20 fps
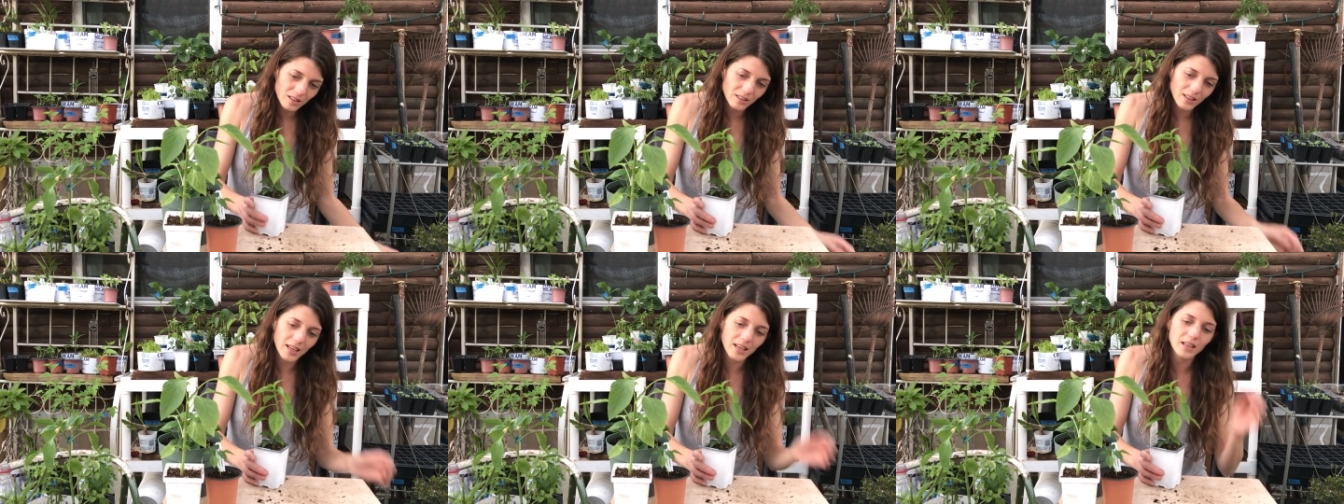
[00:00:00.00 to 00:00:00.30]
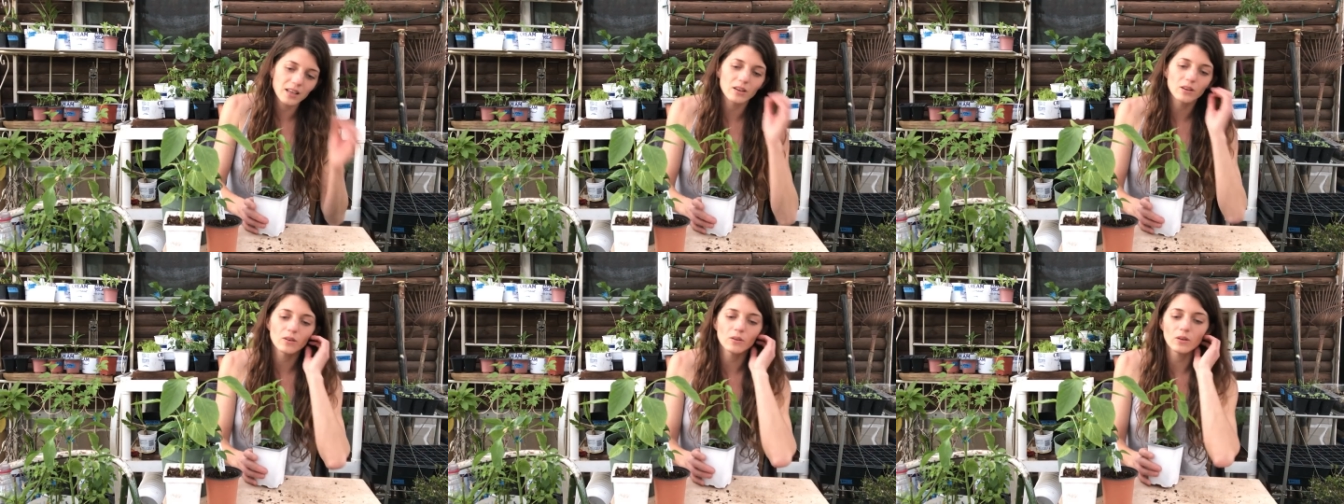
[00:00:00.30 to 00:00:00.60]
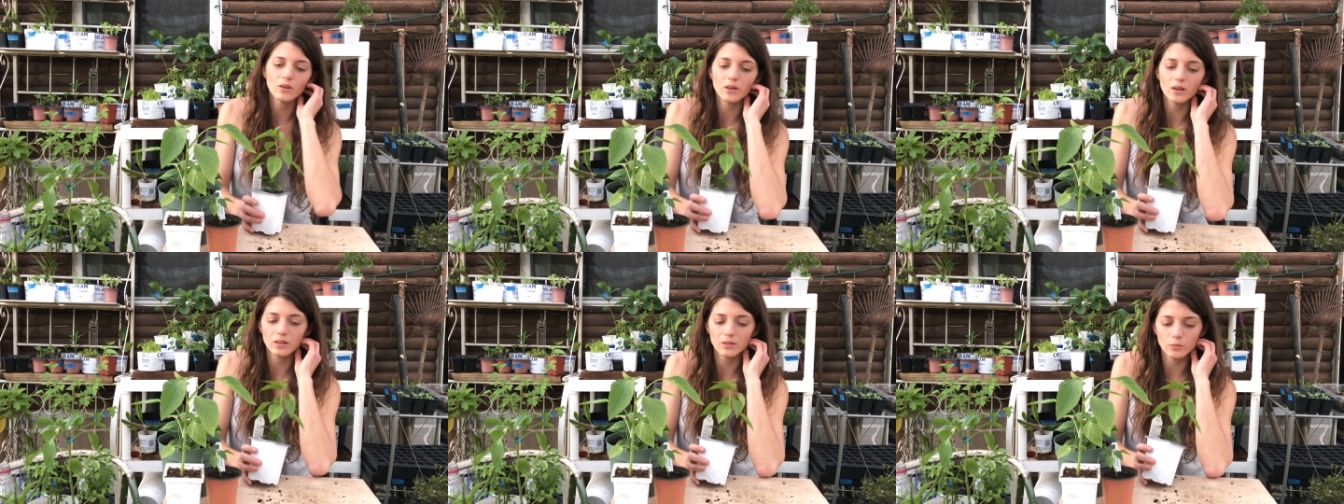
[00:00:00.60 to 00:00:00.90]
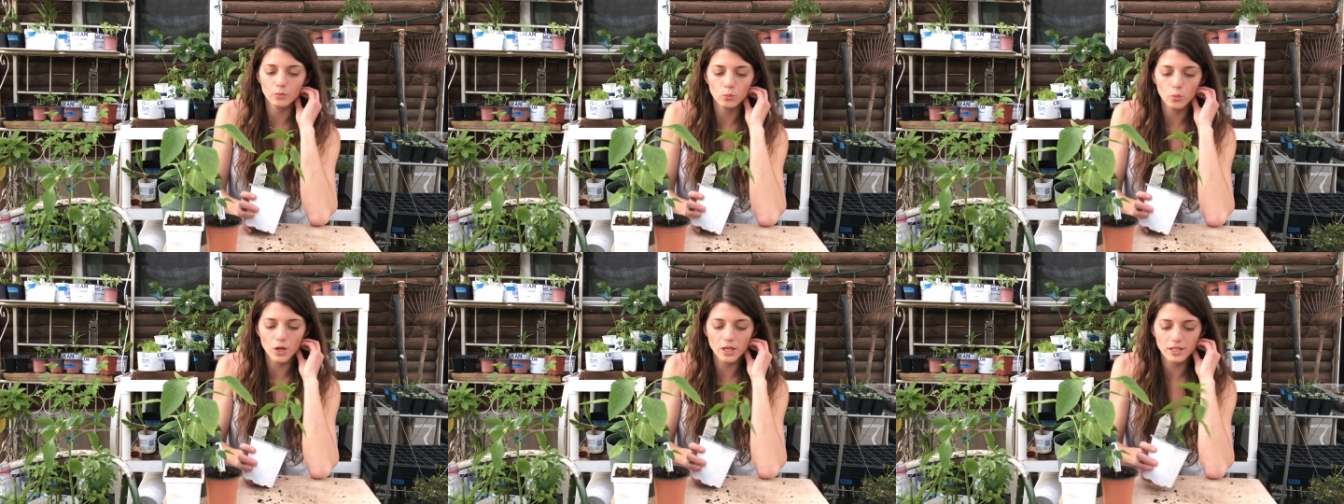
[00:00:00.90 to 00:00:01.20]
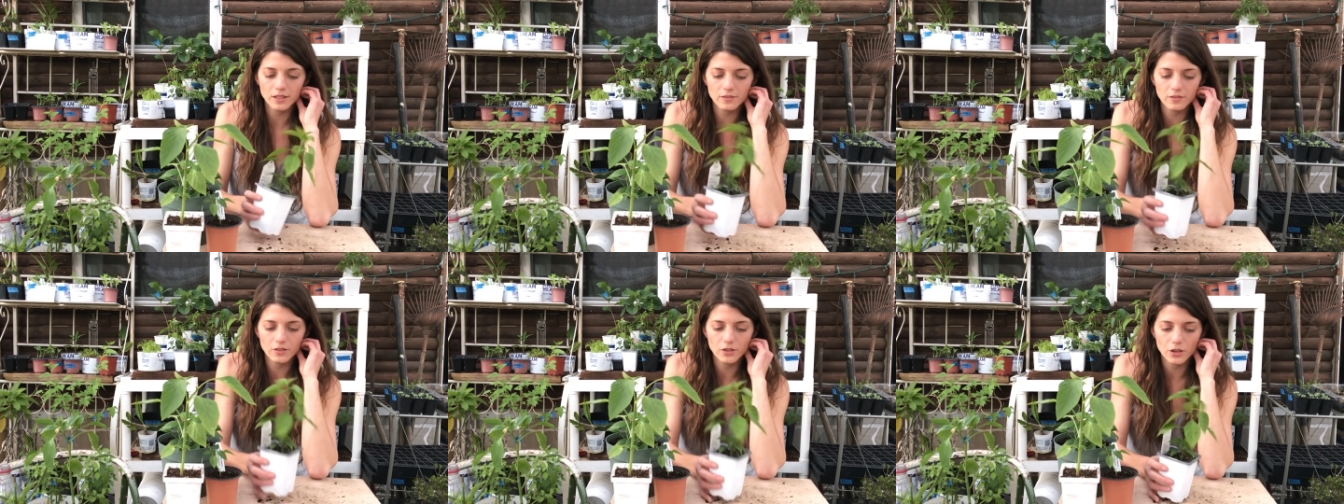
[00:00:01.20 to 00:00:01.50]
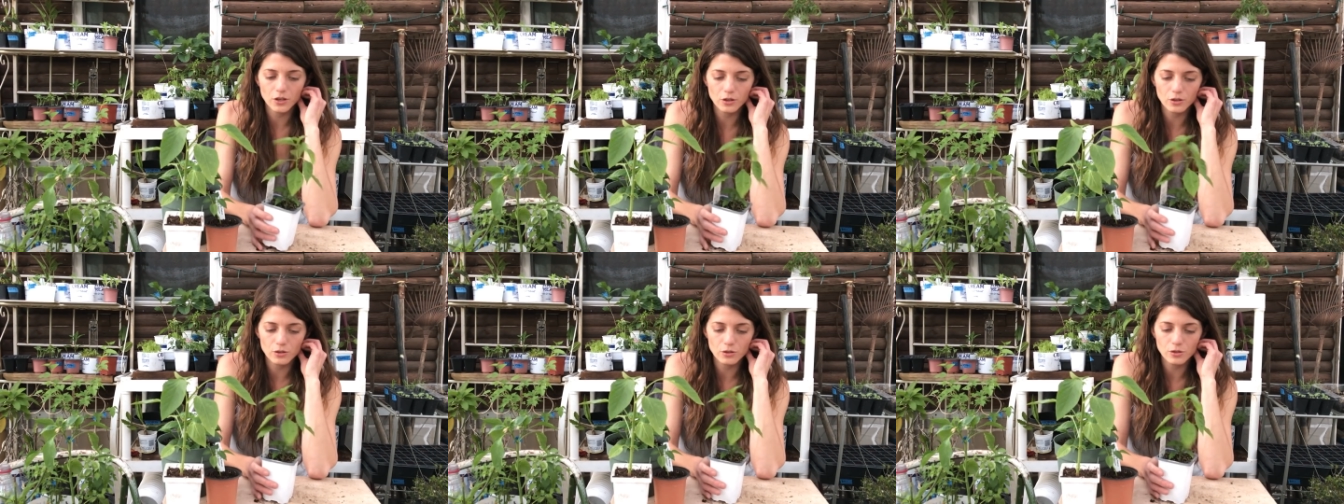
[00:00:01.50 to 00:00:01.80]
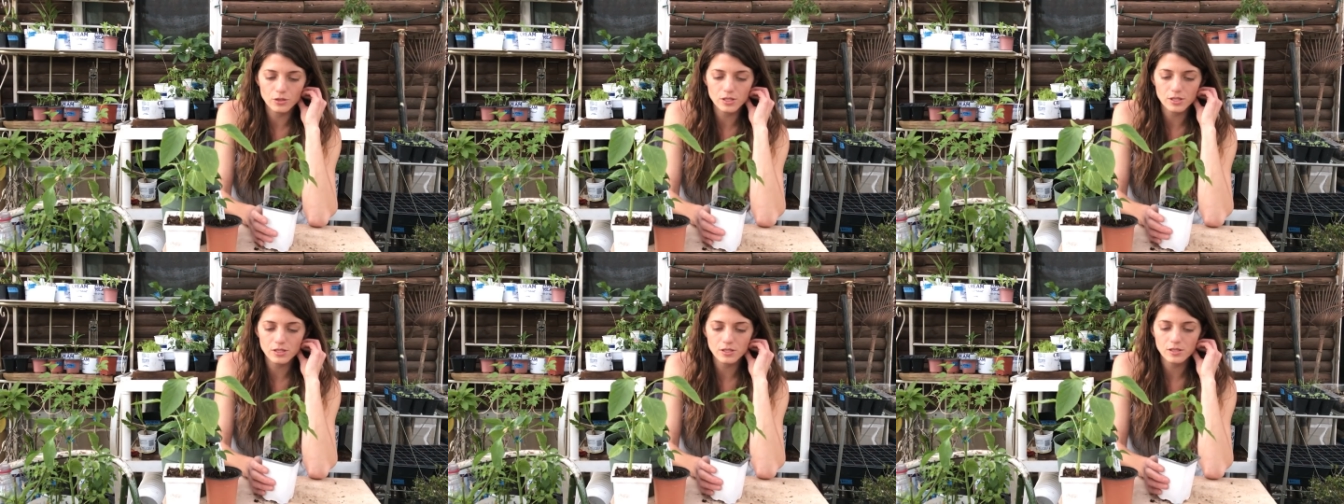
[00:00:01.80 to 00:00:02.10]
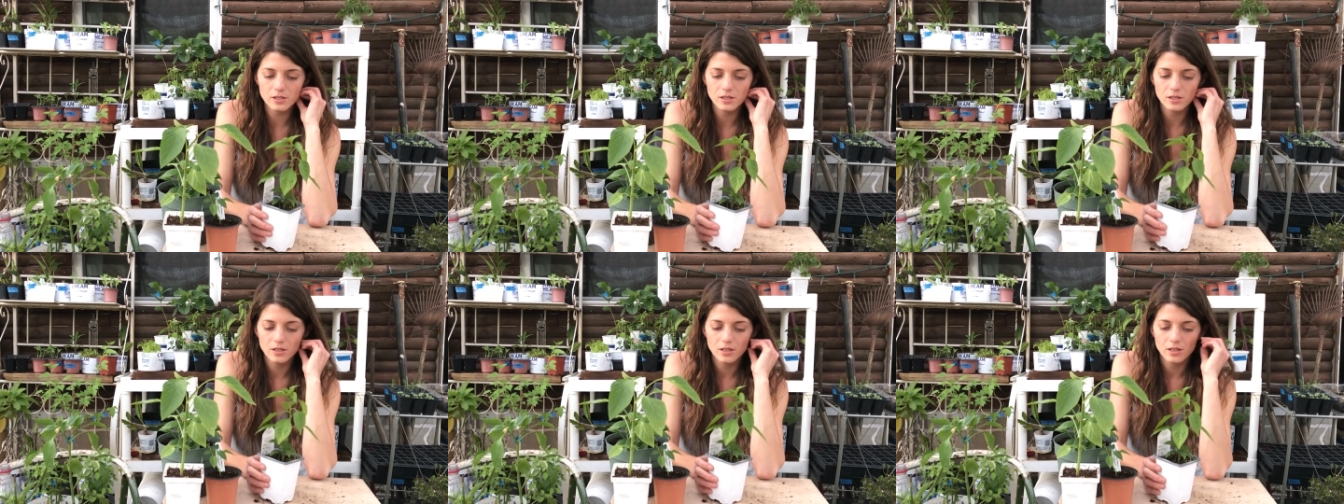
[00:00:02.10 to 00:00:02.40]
like one of those